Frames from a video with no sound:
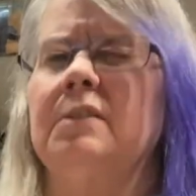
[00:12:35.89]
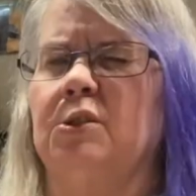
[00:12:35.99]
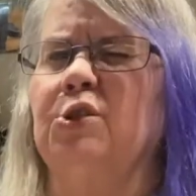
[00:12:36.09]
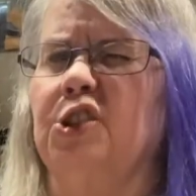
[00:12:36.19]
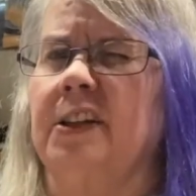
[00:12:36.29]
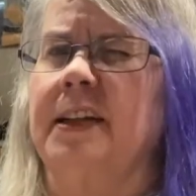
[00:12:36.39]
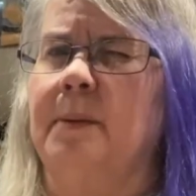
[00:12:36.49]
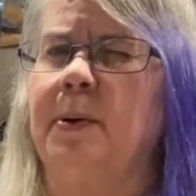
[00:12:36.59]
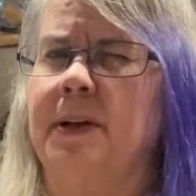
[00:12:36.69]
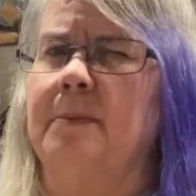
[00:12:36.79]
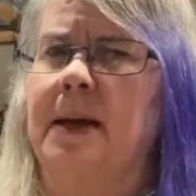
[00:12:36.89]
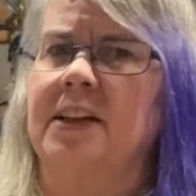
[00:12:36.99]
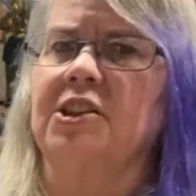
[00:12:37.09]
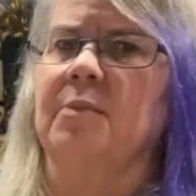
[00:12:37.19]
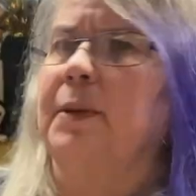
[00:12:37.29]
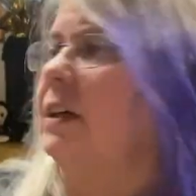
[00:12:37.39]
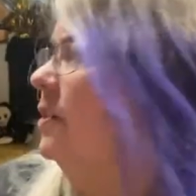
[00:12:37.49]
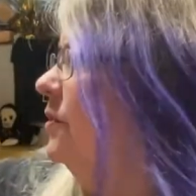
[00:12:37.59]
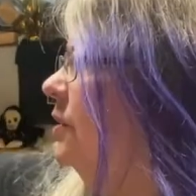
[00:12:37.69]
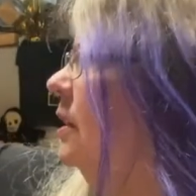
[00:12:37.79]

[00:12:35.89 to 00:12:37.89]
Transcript: Usually I put in magic because